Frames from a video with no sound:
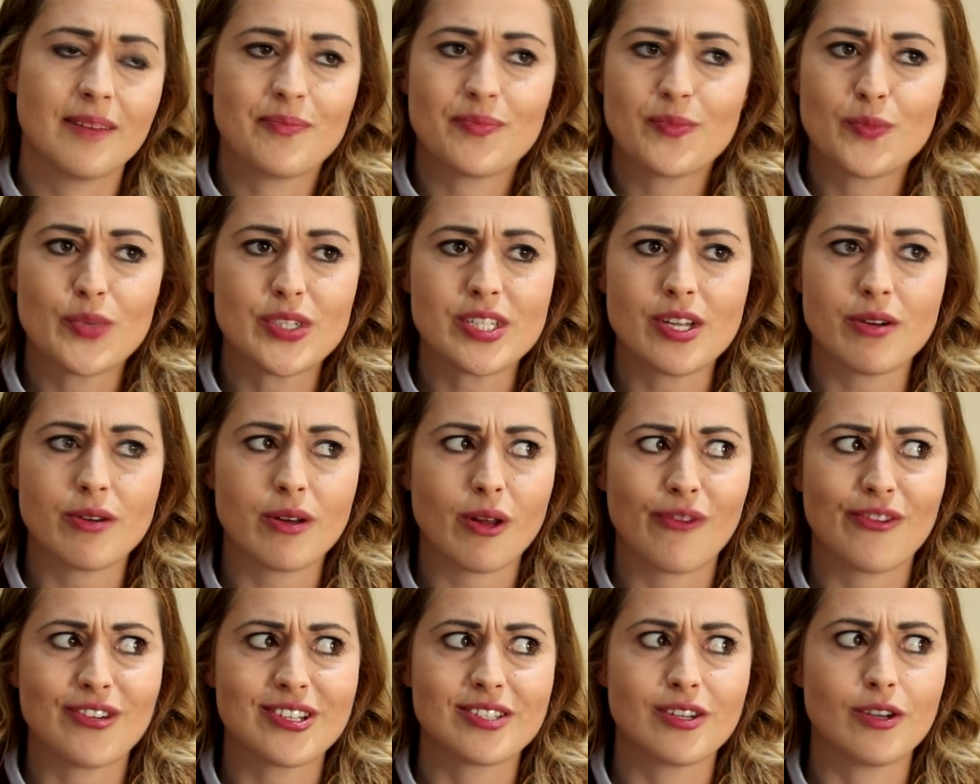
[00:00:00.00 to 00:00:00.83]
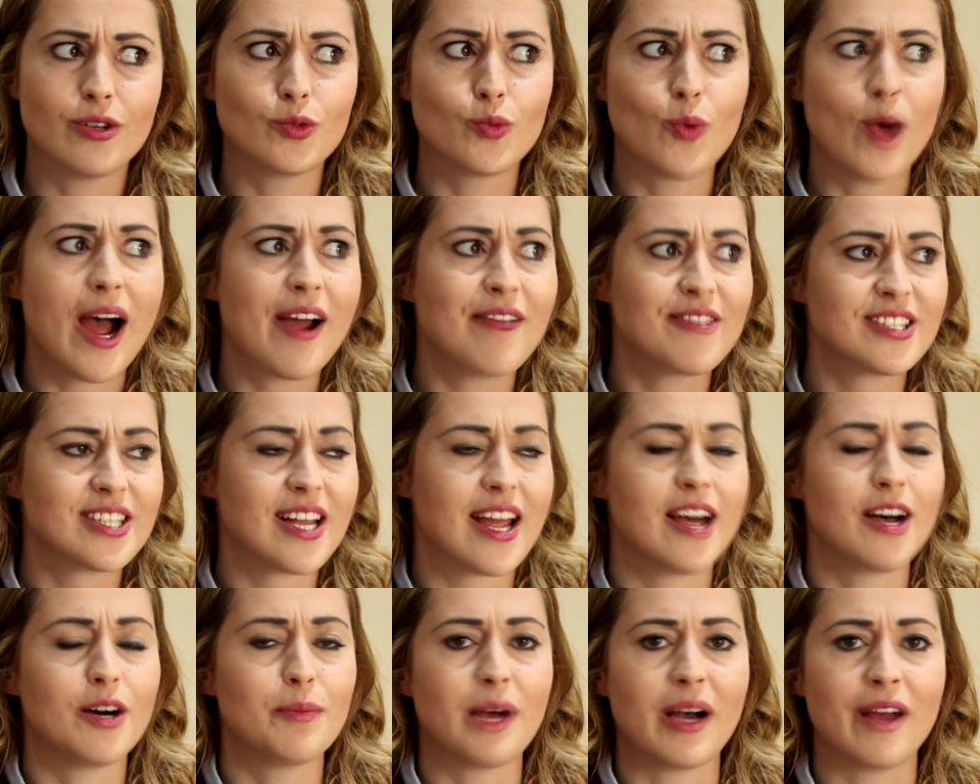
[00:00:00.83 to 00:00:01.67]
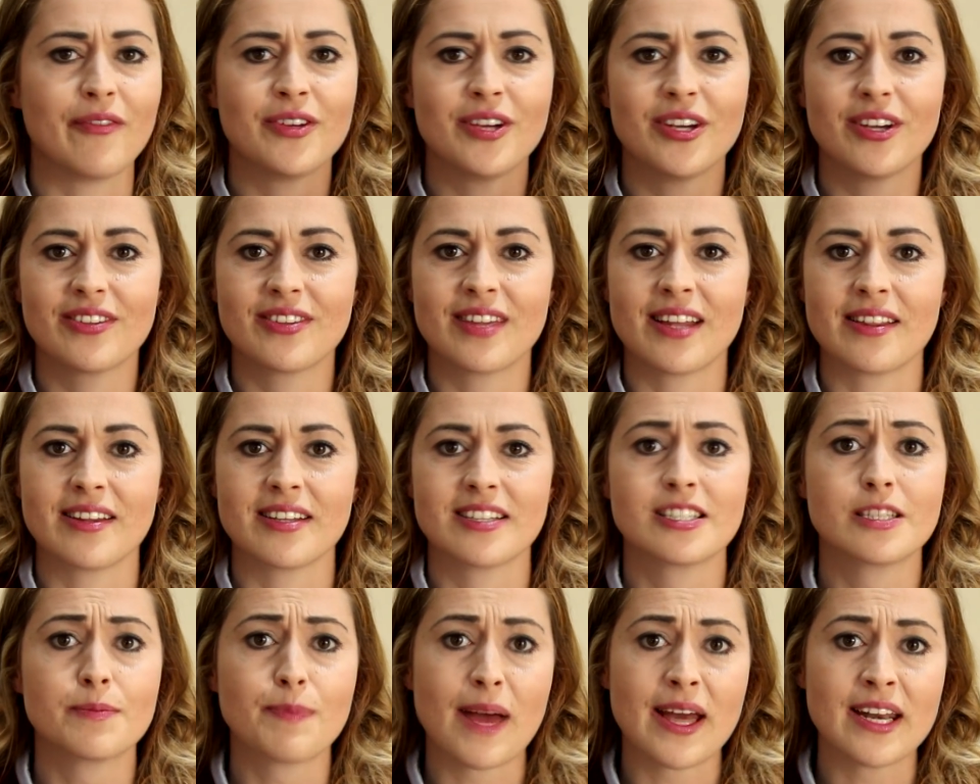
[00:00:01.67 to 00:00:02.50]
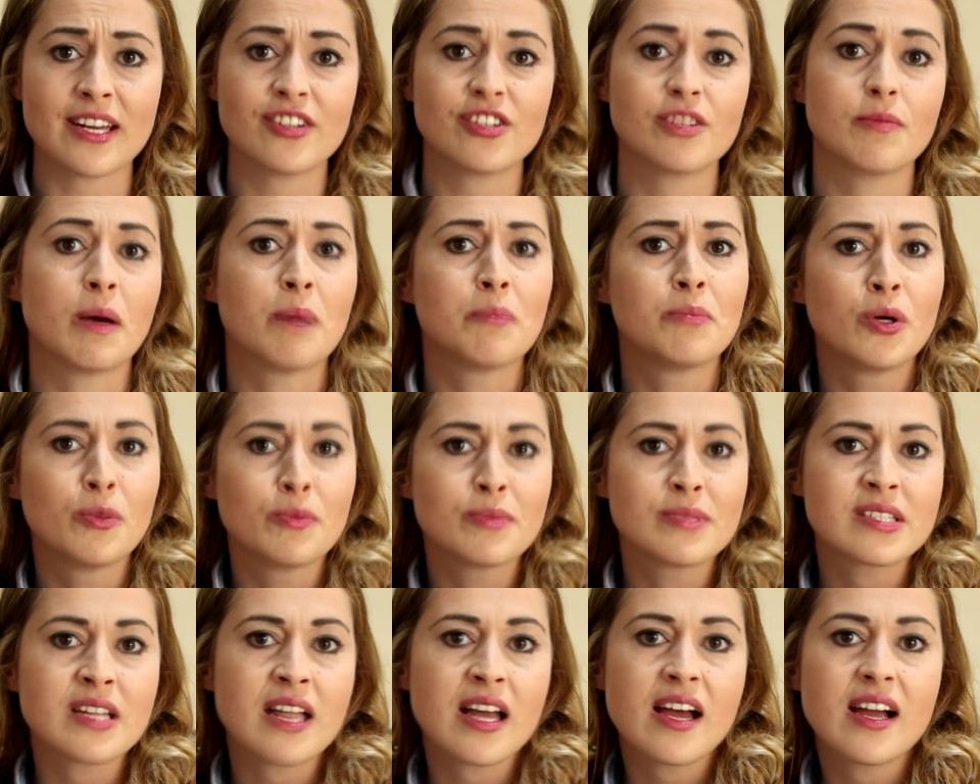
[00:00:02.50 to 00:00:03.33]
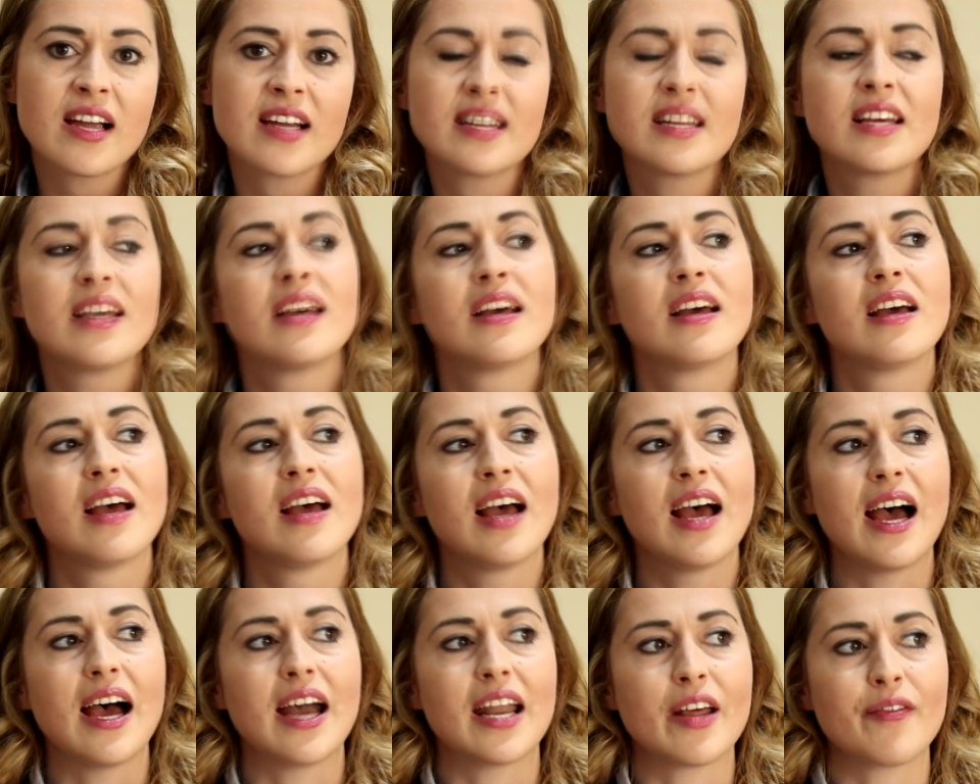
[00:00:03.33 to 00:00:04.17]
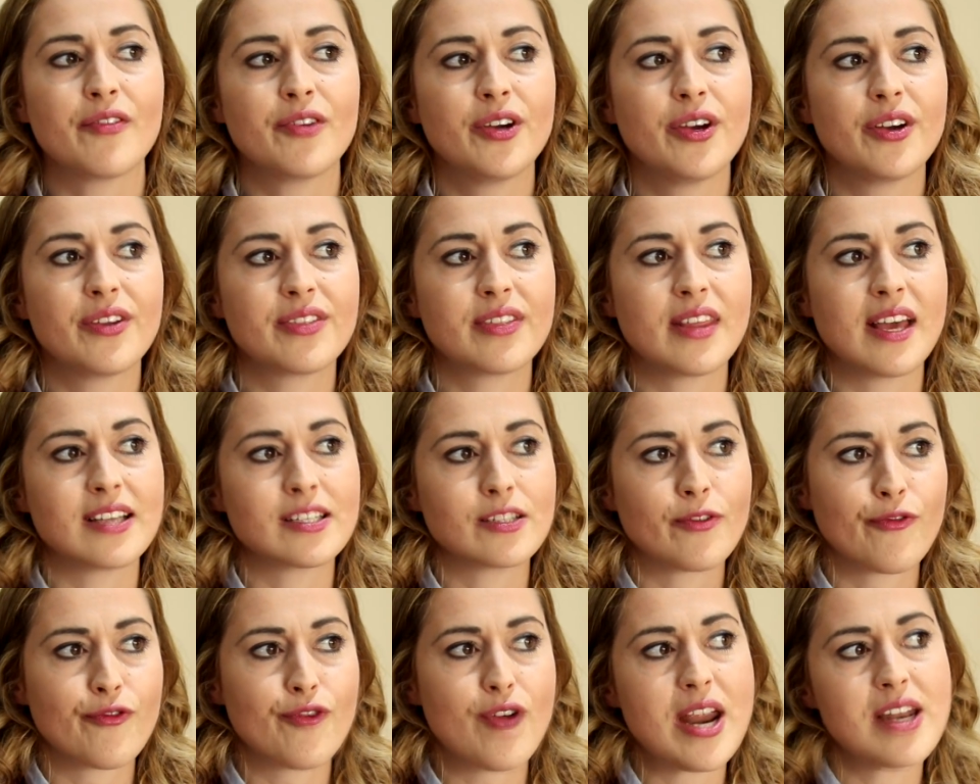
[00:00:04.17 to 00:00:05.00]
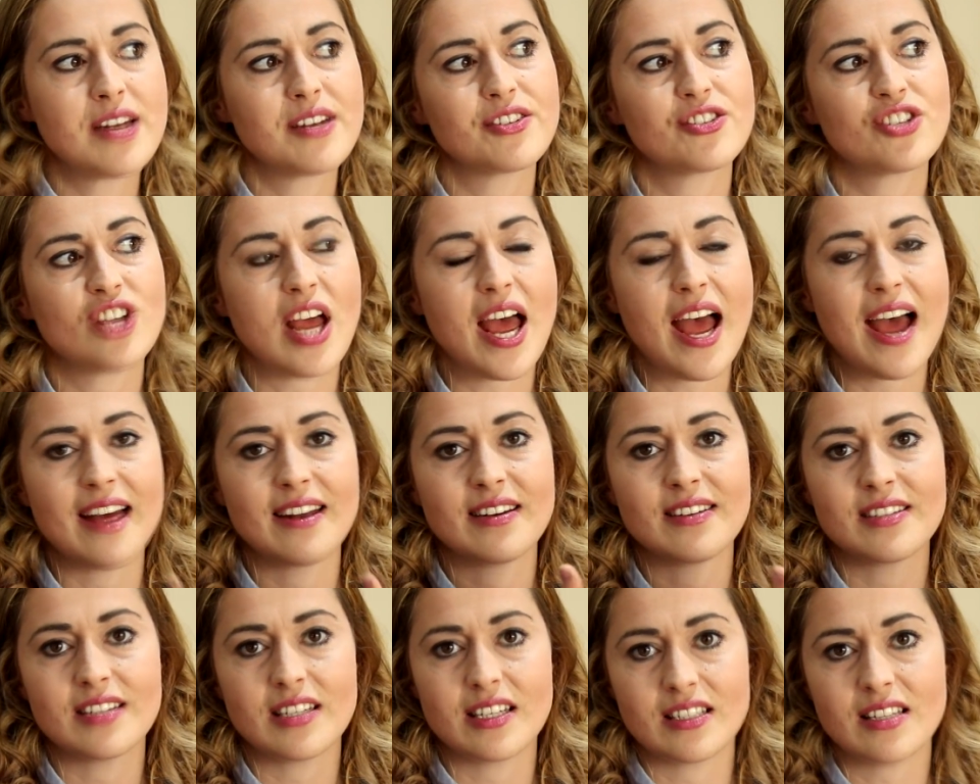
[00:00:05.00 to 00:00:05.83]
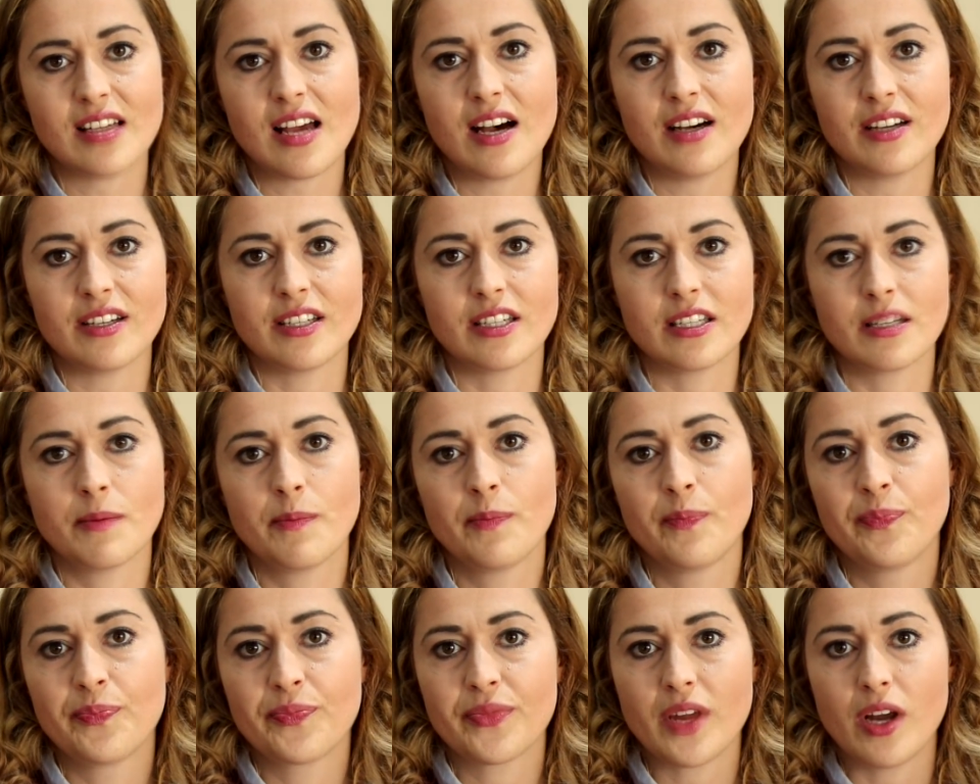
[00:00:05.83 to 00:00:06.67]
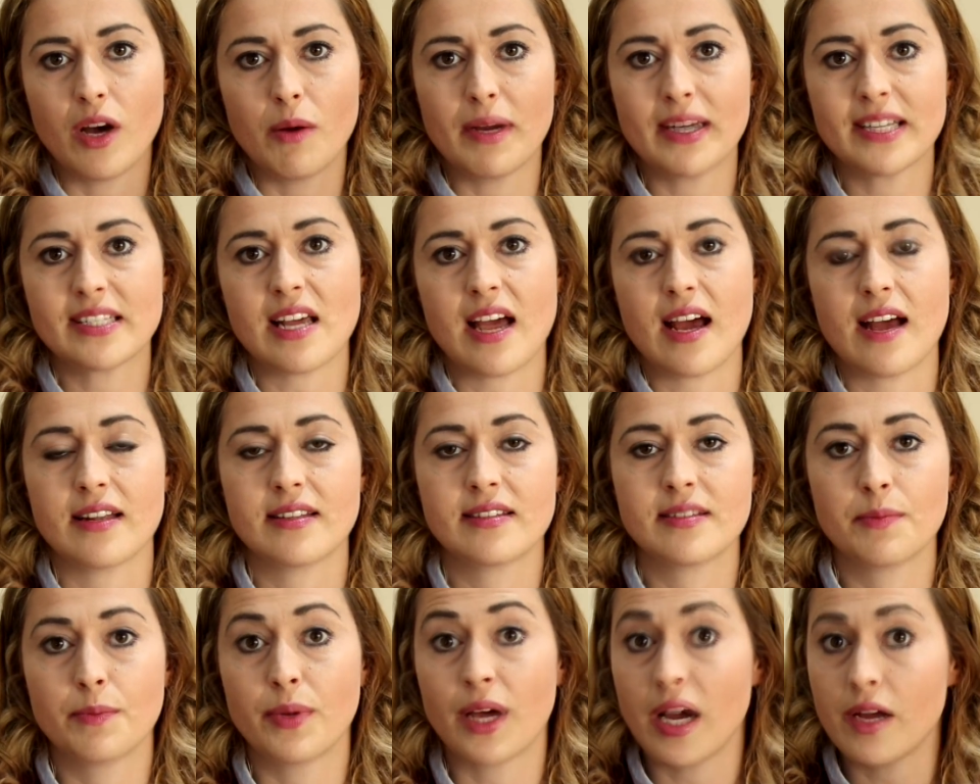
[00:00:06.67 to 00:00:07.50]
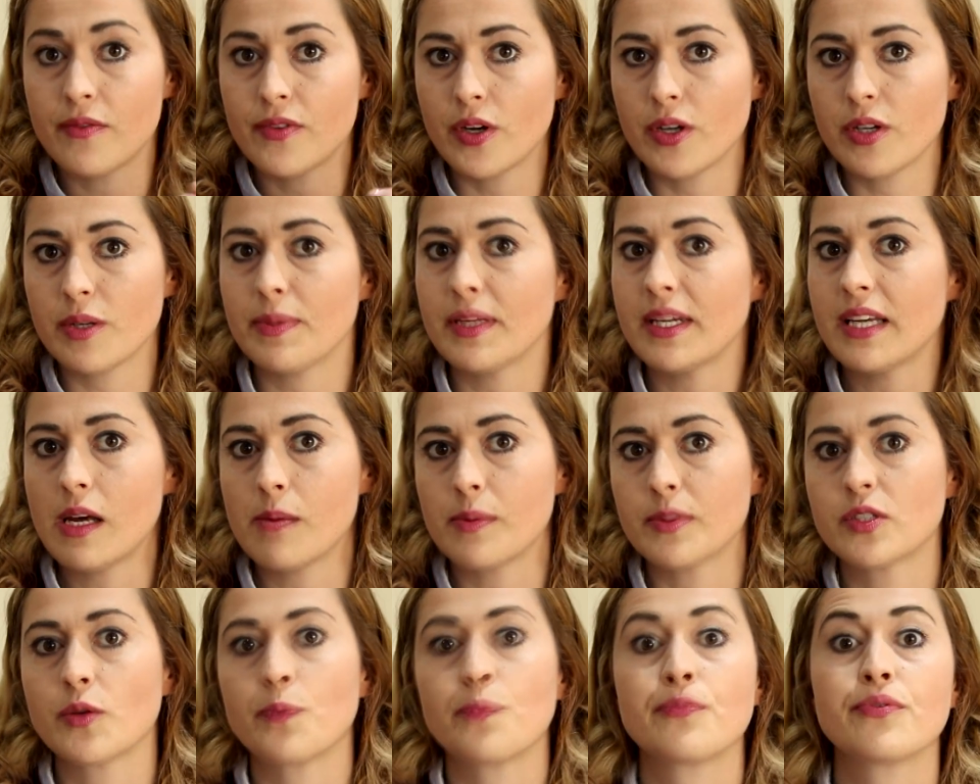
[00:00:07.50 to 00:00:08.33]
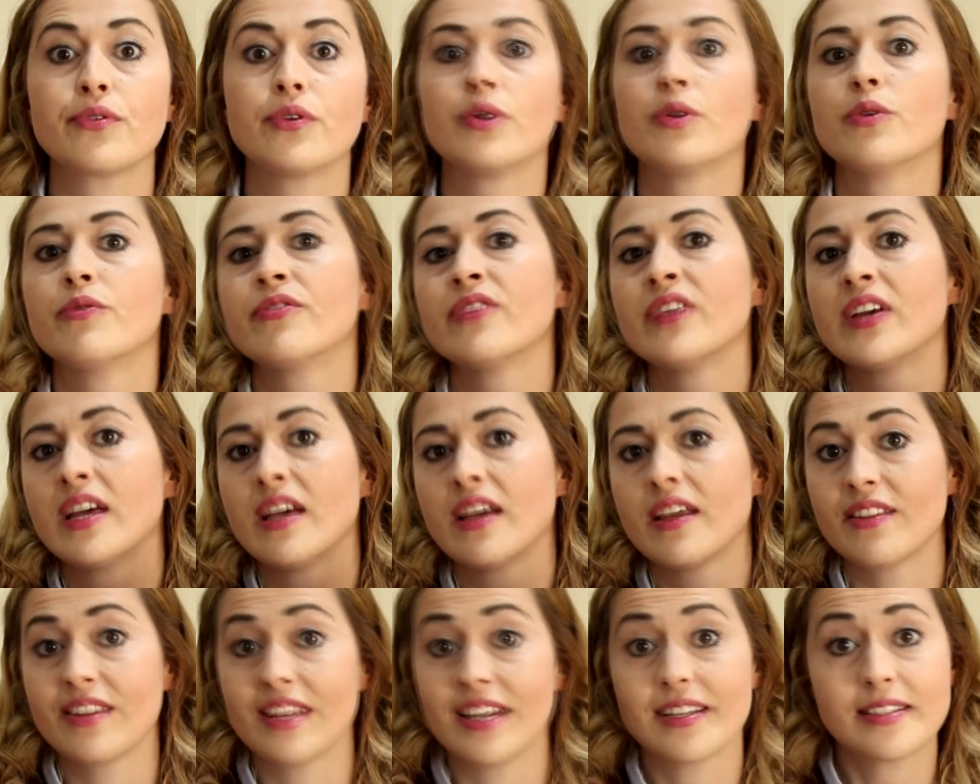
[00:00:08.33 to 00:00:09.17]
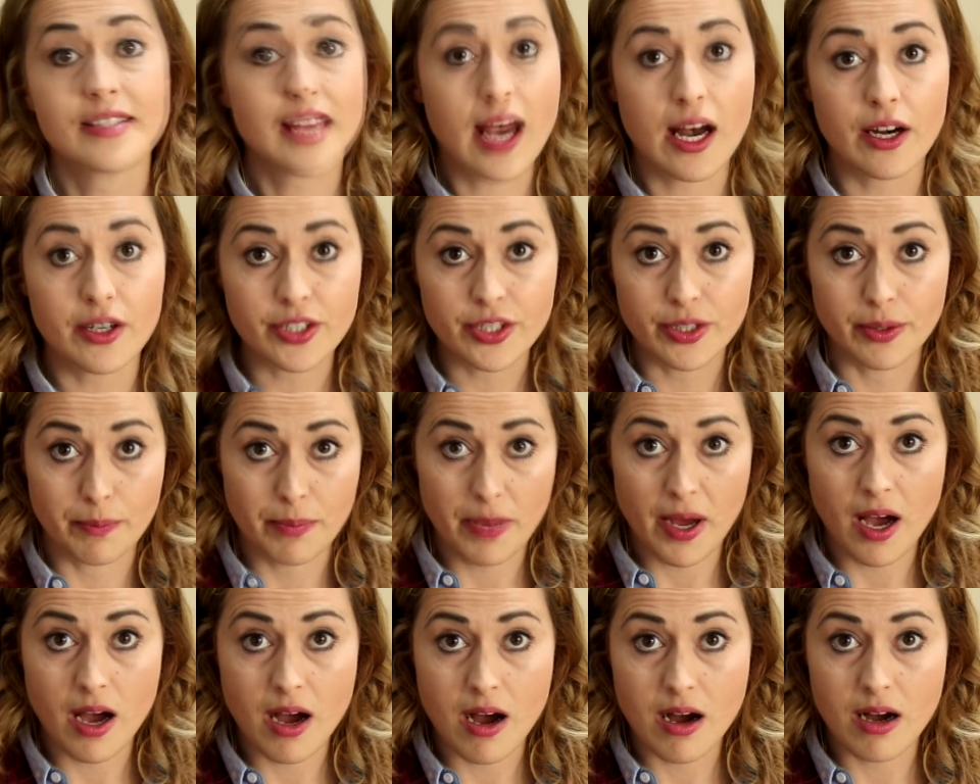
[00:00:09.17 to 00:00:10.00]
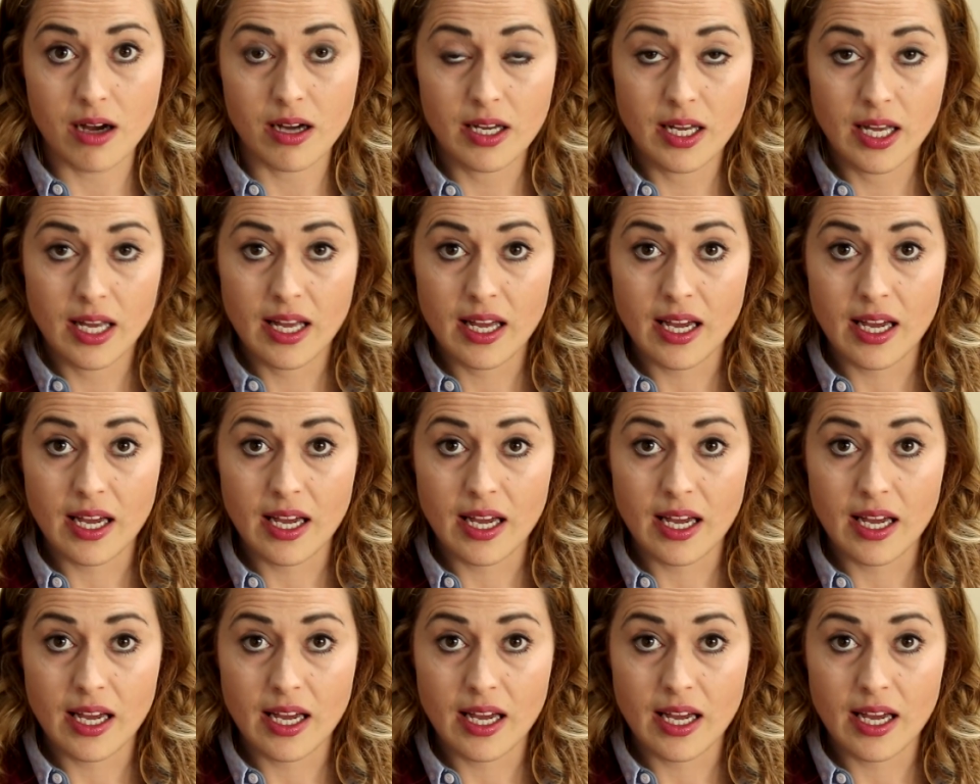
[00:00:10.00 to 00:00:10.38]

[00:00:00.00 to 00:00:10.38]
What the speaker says: we don't know if it's an old wives' tale, but I've heard that the Spanish in my mum's line, and I've heard there's French and Italian on my dad's, but I've only been able to prove the Italian part.